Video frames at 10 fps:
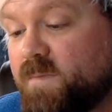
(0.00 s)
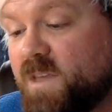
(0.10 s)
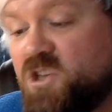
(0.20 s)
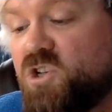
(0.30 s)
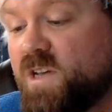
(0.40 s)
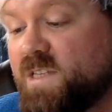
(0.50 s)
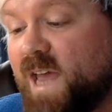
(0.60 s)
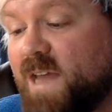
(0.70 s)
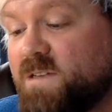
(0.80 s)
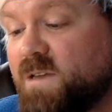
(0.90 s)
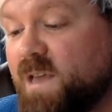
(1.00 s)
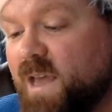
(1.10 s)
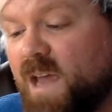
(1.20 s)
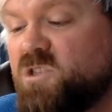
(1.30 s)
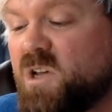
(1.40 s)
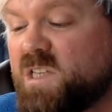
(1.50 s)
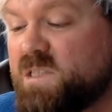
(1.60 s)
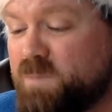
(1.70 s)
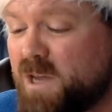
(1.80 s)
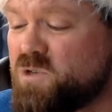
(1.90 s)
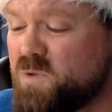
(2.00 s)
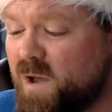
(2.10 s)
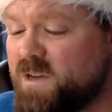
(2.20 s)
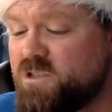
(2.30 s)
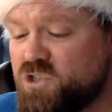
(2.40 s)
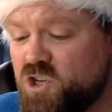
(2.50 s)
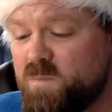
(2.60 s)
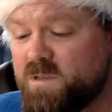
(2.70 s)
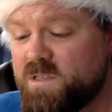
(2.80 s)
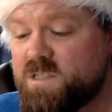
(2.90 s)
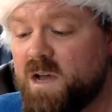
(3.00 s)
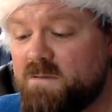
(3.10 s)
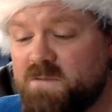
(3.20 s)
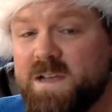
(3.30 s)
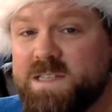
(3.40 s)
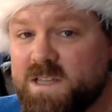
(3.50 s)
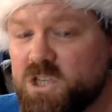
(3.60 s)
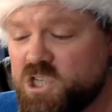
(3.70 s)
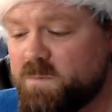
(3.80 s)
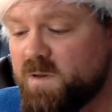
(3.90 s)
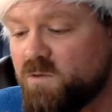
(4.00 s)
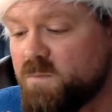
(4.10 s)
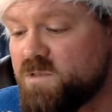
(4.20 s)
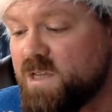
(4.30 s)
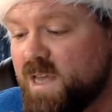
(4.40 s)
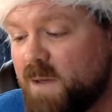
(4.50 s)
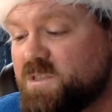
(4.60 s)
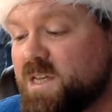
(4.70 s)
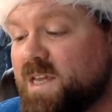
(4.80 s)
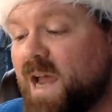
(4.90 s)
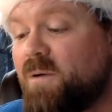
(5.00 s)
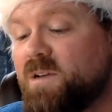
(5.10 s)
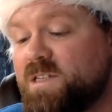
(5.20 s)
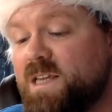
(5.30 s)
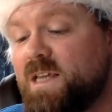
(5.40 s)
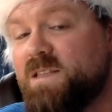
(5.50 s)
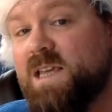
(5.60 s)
He shook his head. It took a special kind of stupid to start fighting in the chipping rooms. It was a guaranteed